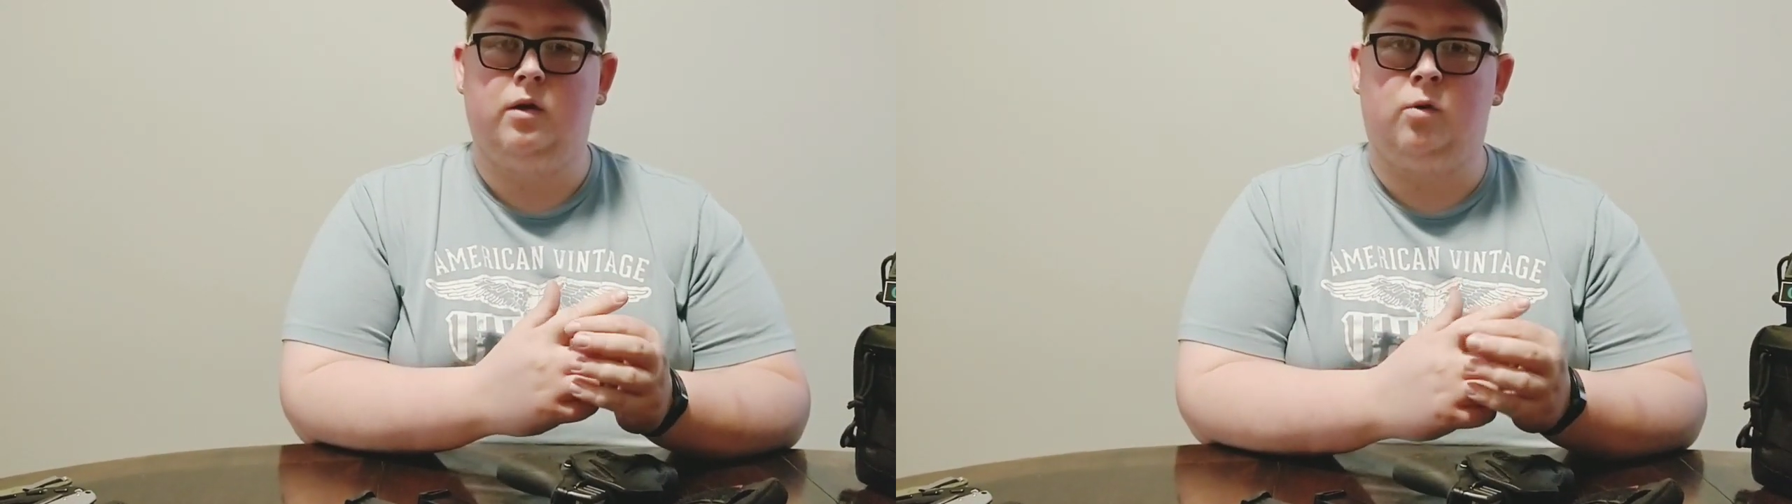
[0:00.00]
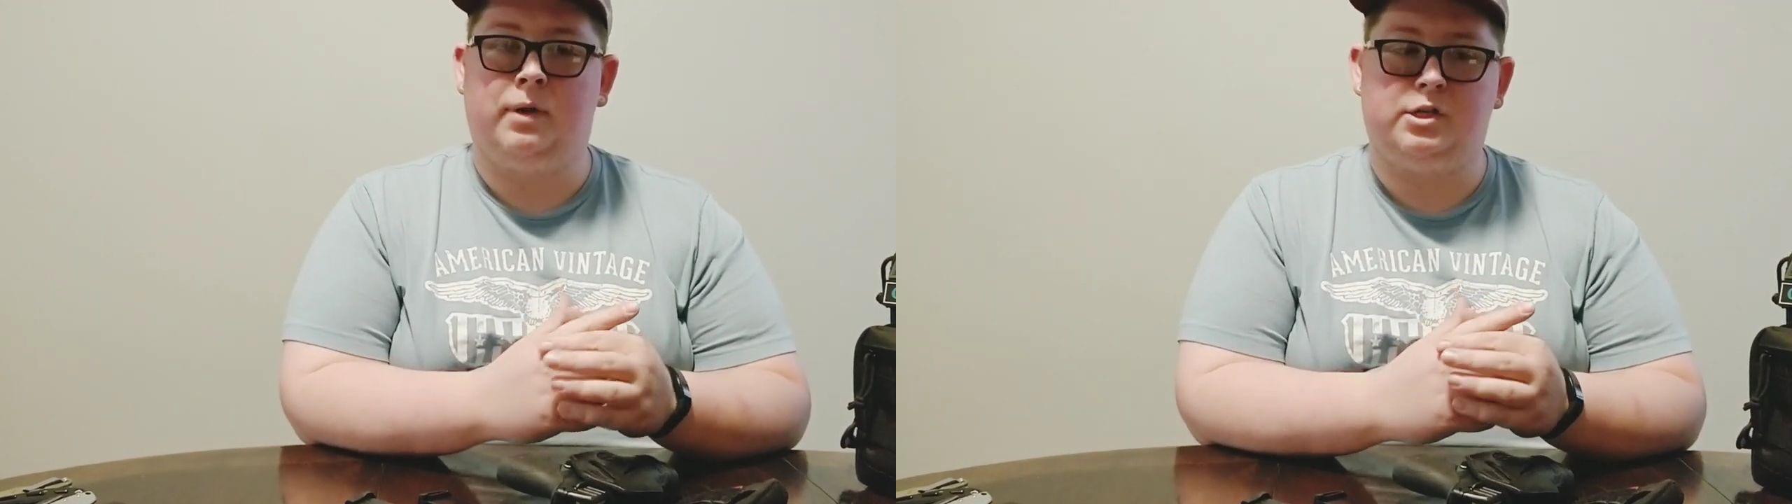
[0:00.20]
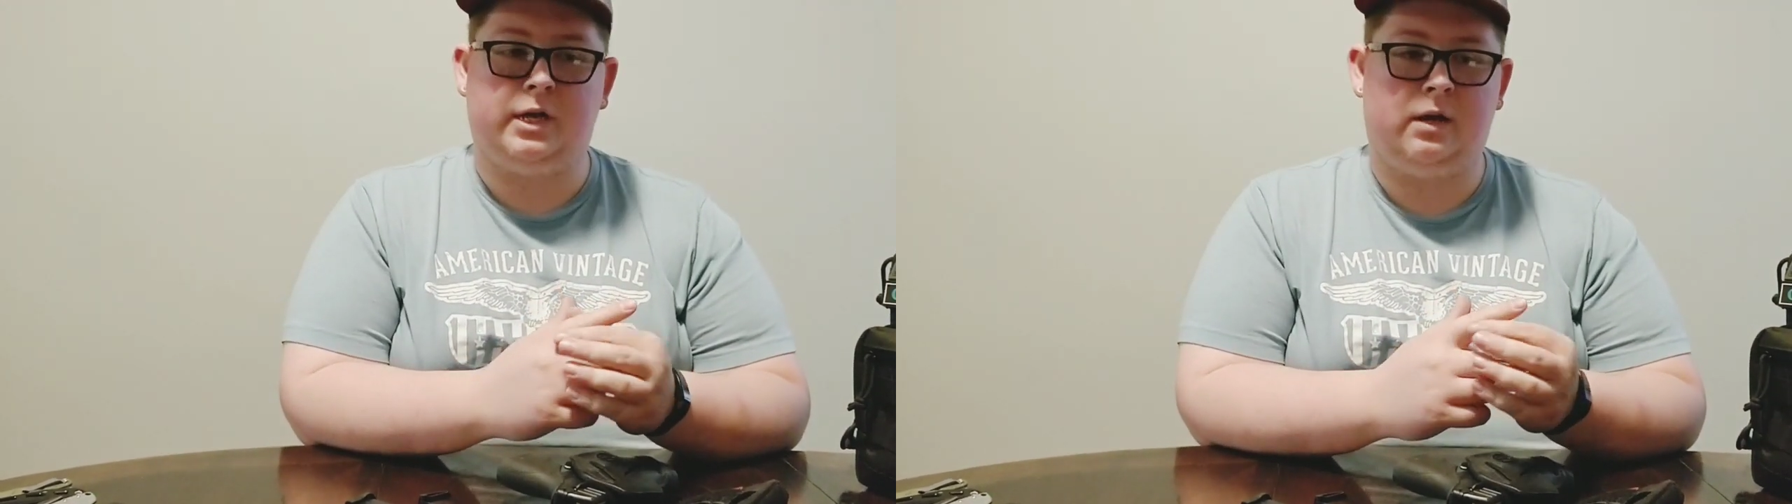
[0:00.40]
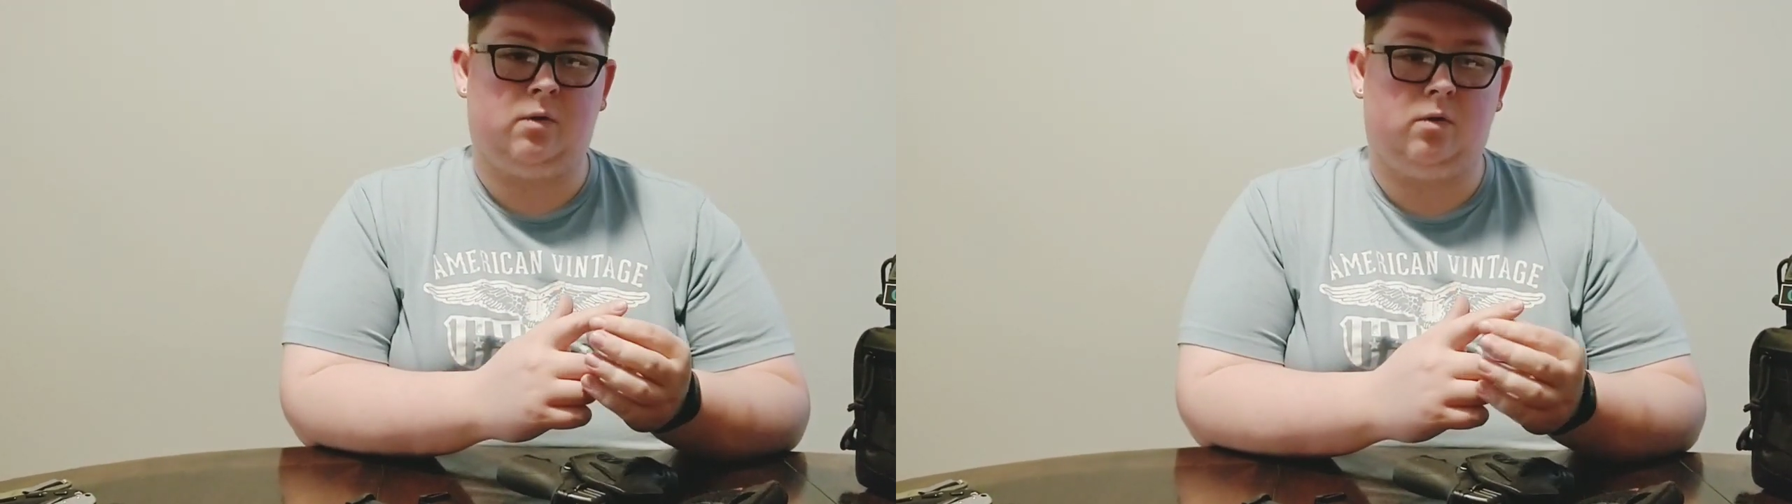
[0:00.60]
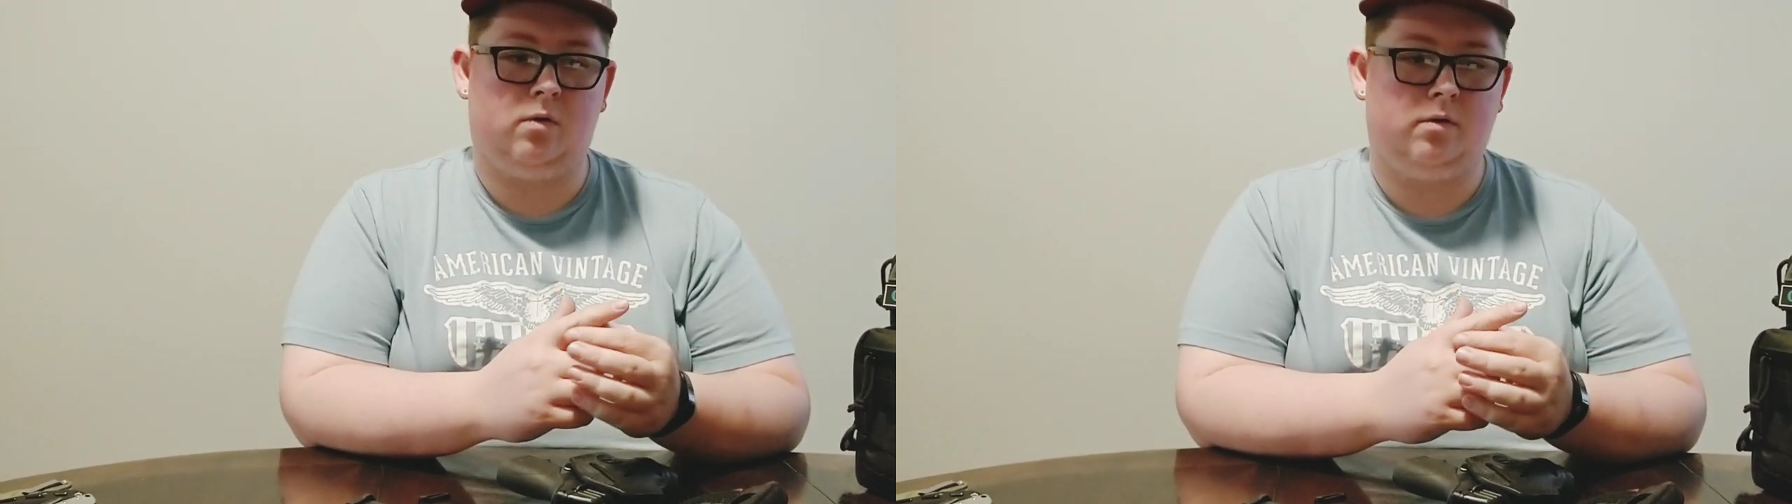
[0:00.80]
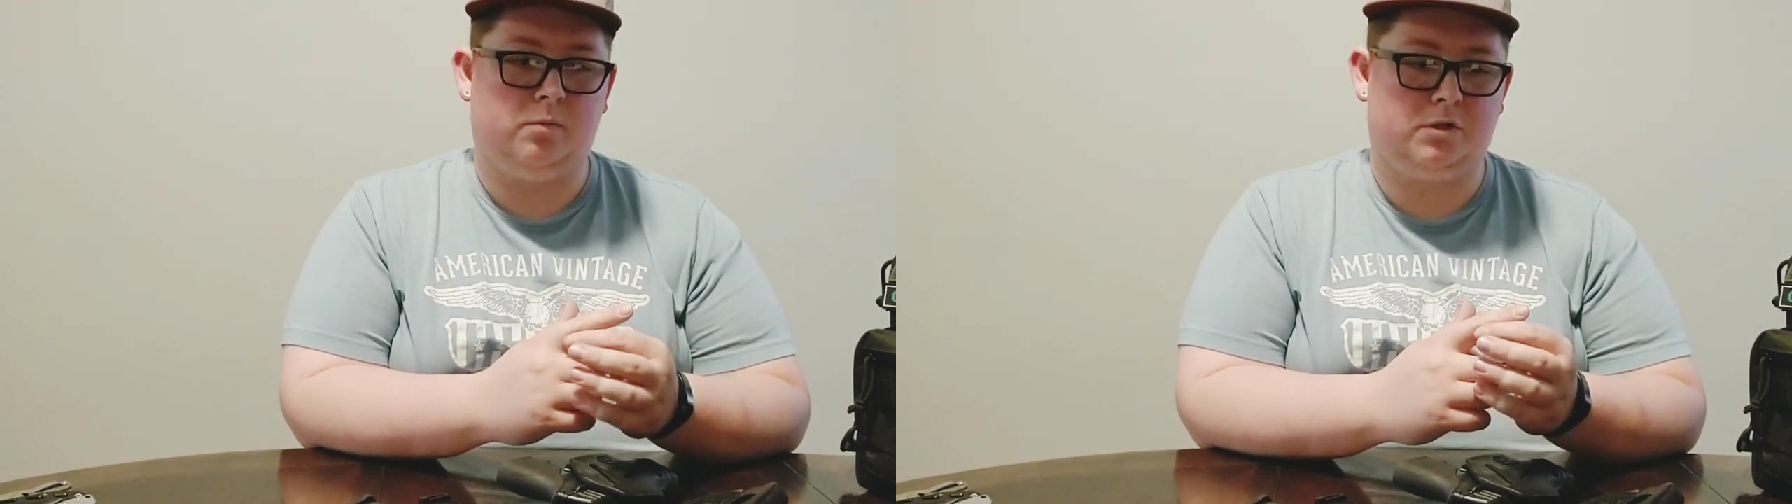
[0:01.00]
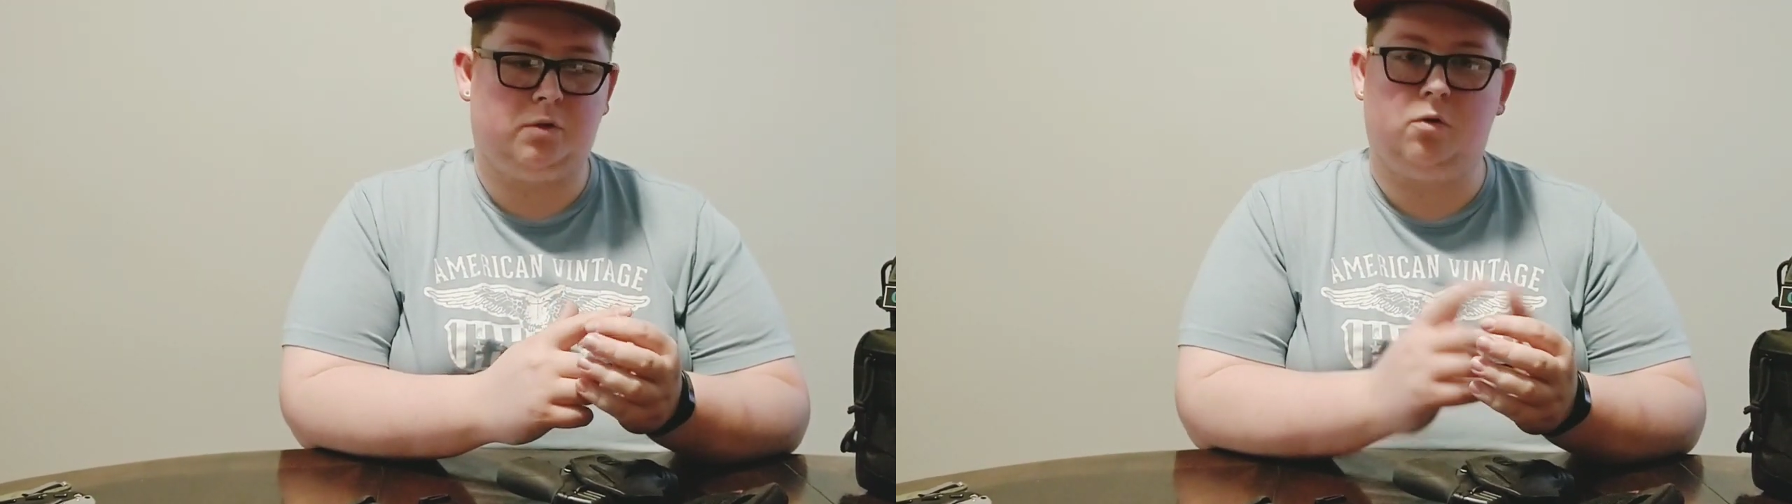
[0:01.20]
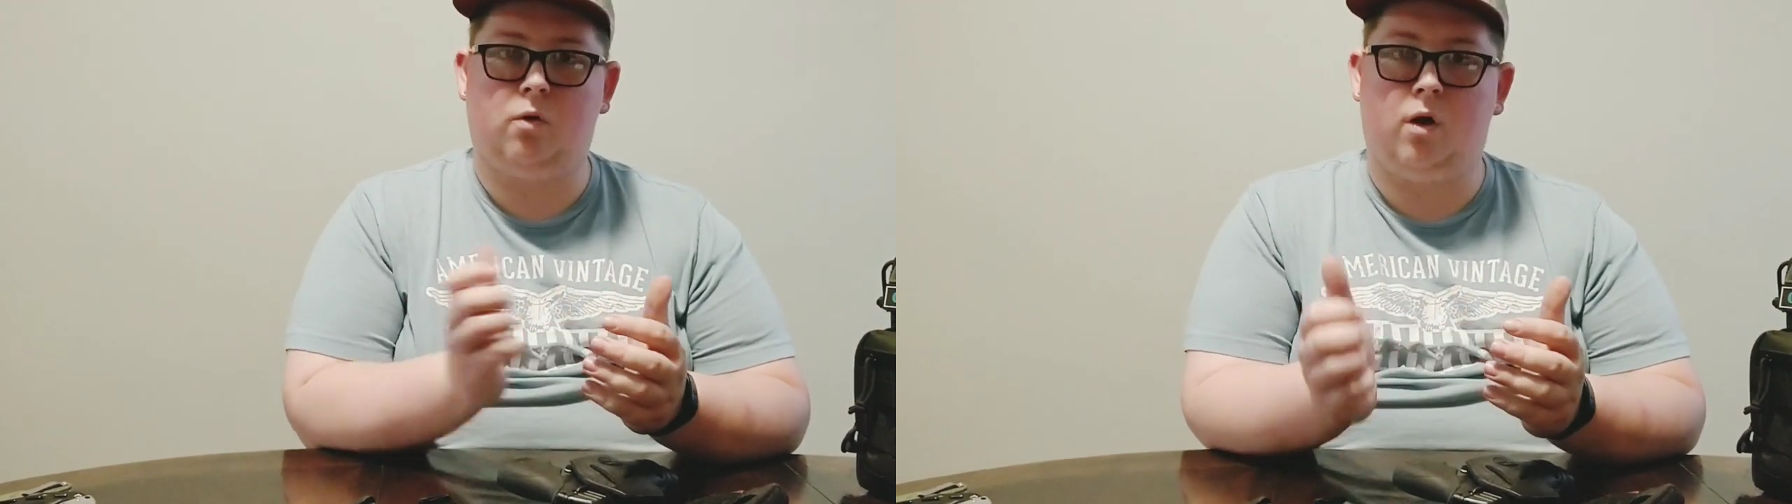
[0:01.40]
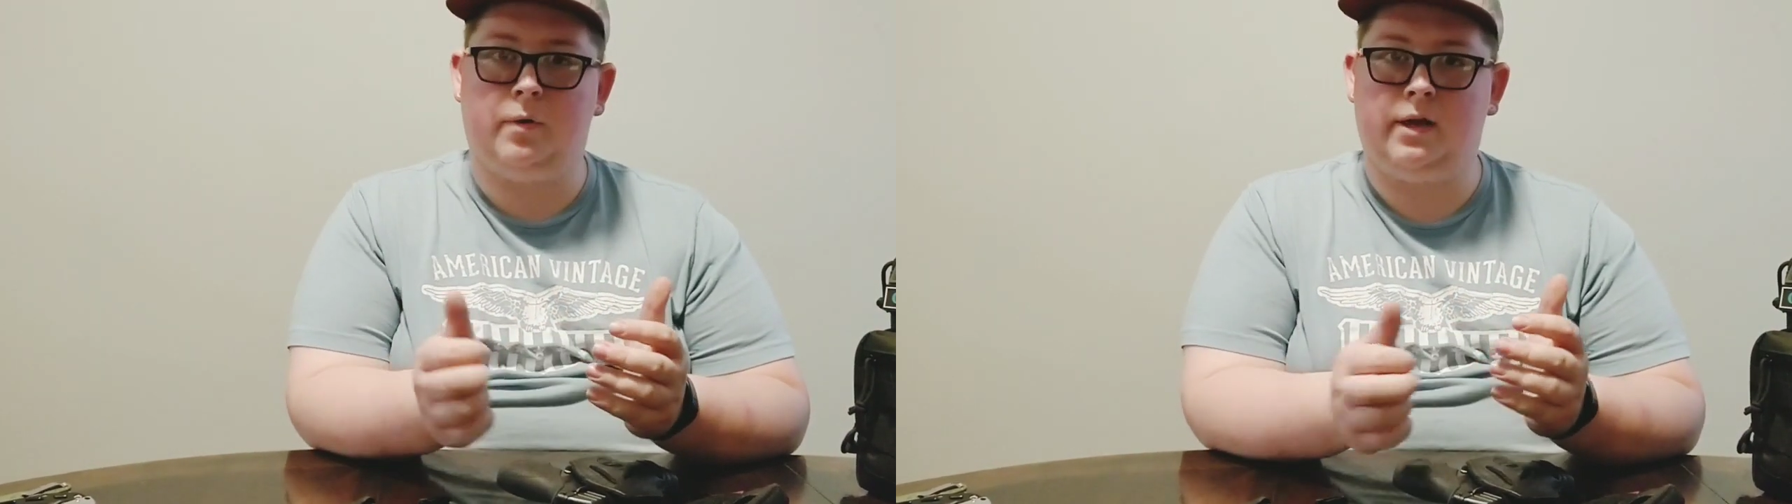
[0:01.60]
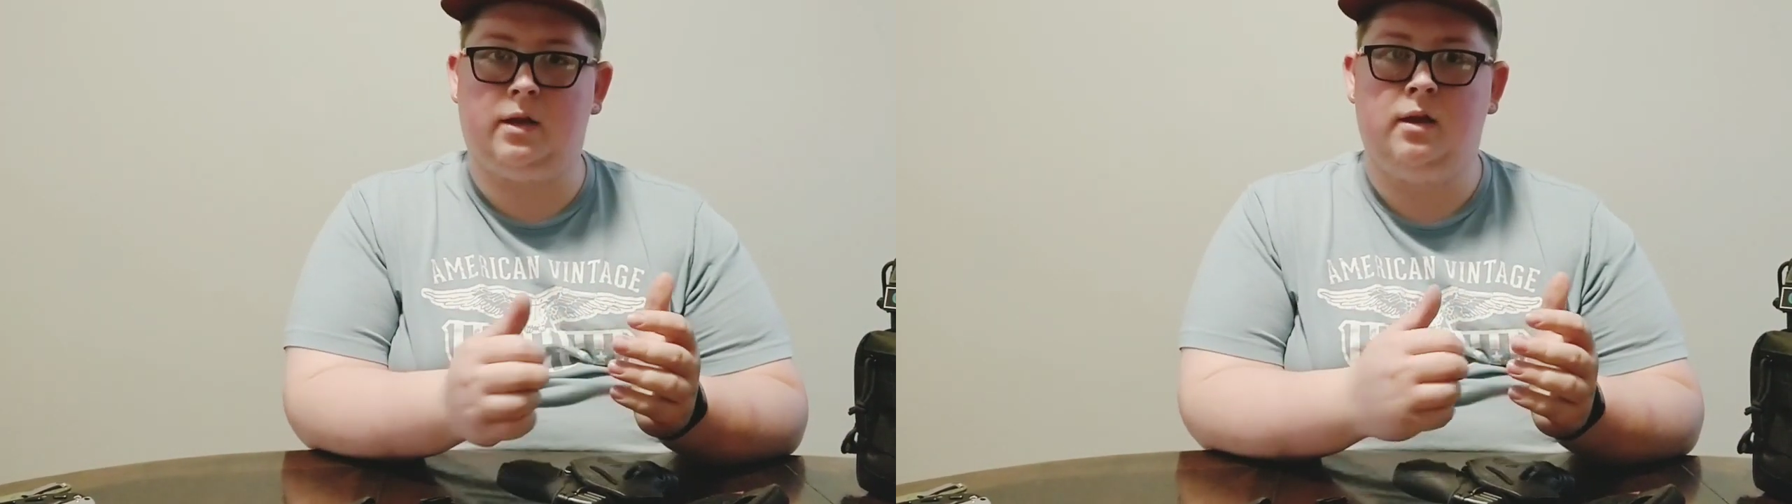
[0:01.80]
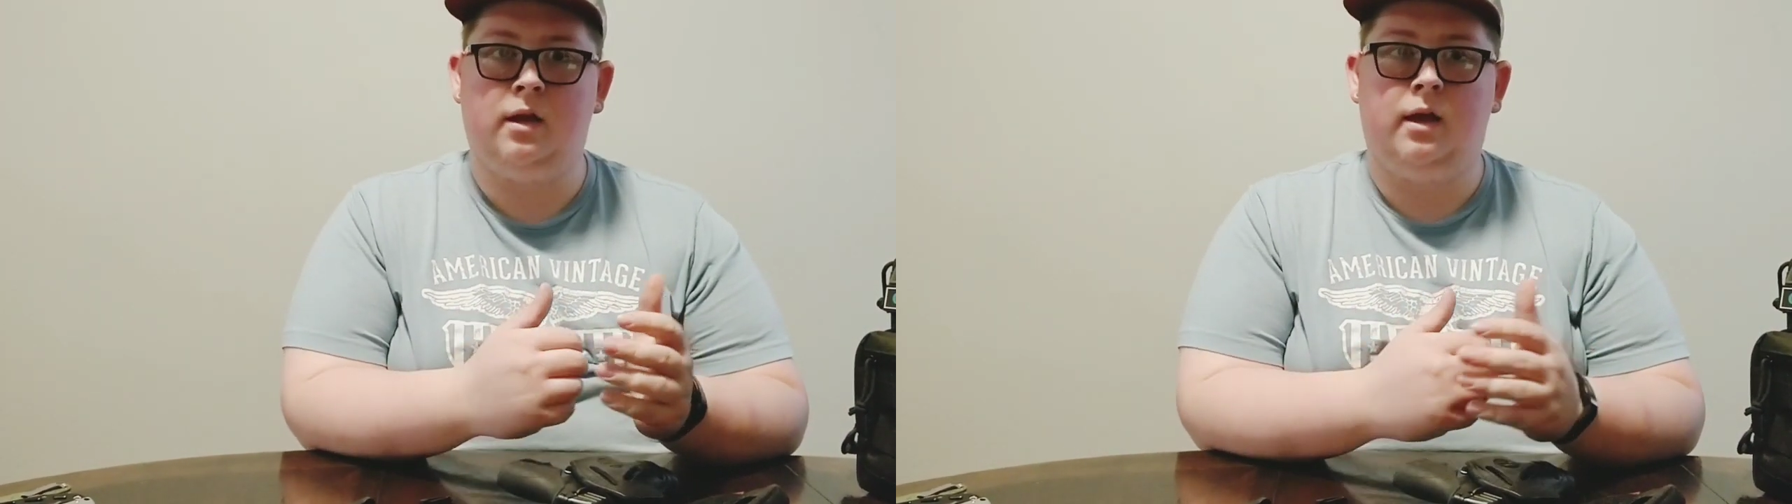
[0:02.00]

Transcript: on my channel. We're still growing.